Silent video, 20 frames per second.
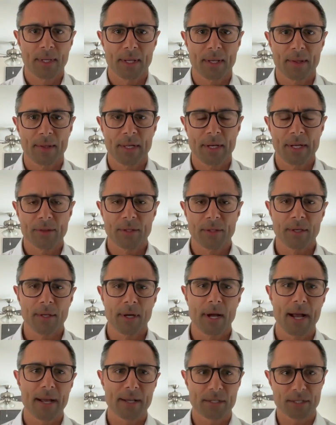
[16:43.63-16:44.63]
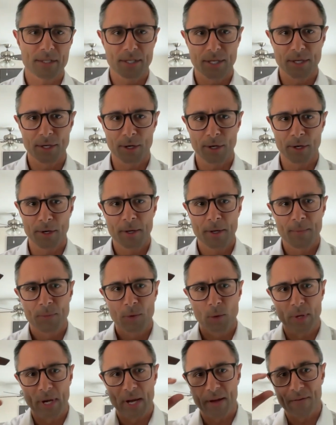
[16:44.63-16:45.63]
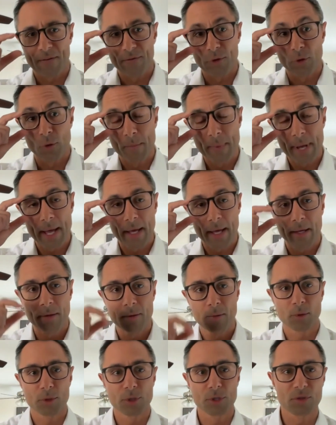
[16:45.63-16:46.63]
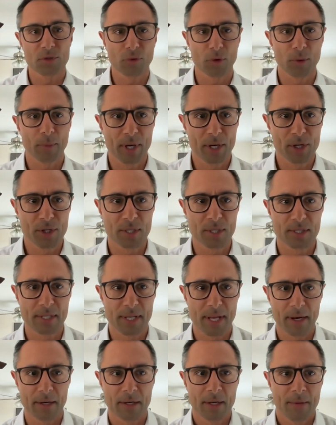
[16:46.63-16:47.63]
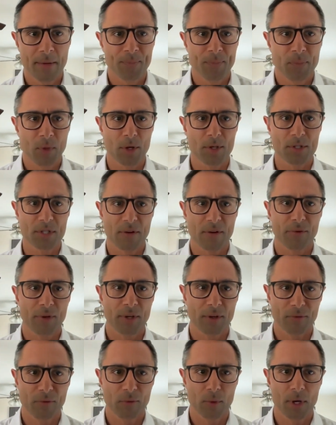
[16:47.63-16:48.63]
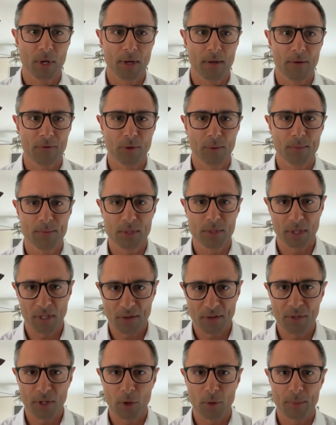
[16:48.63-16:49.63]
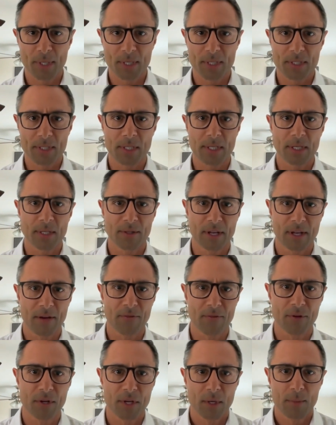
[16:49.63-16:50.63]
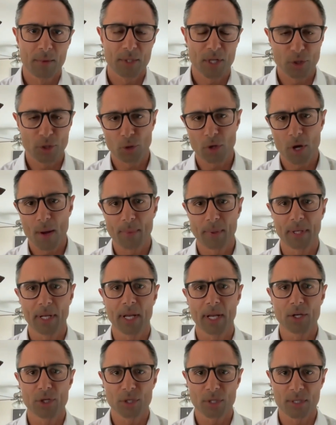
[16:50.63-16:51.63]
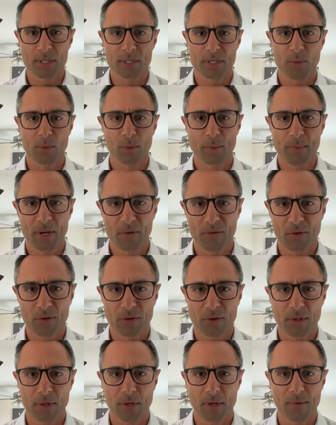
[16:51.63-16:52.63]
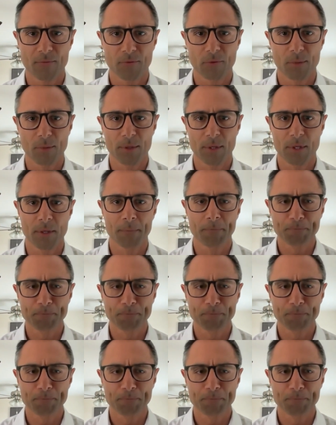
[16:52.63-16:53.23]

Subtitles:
And then at the highest tier, we have Noom Med, which is for patients that are suffering from significant obesity and have potential complications and would benefit from the